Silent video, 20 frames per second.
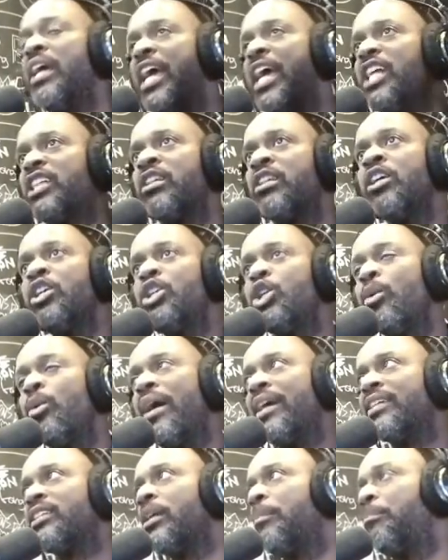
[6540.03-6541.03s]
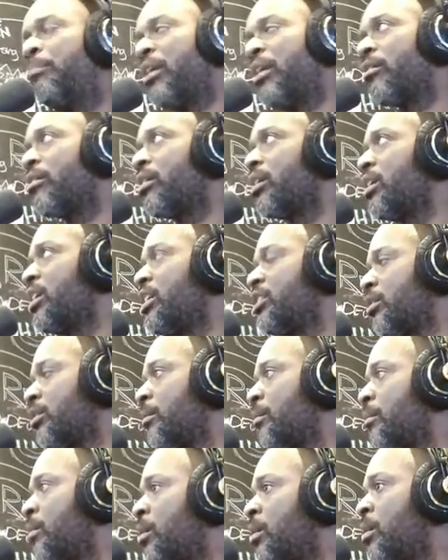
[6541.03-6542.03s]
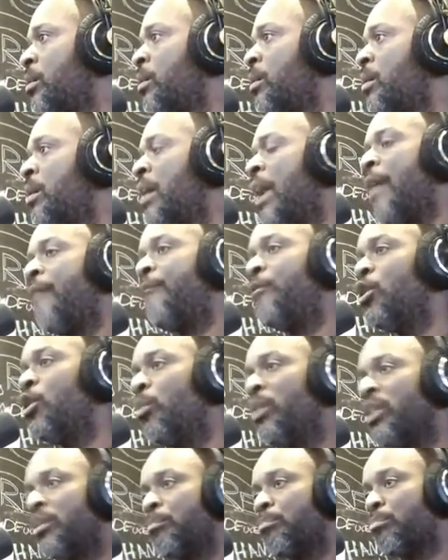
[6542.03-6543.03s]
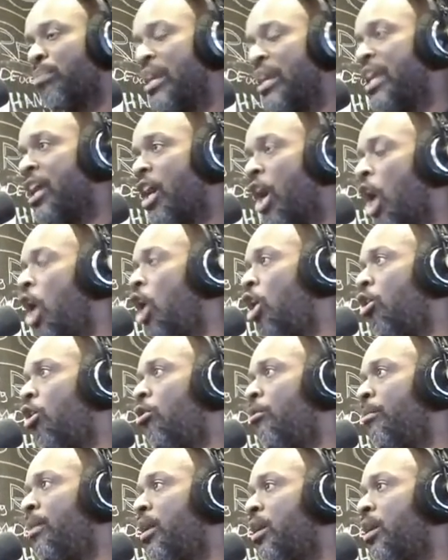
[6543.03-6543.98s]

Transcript: is U.S. imperialism. If you would bring home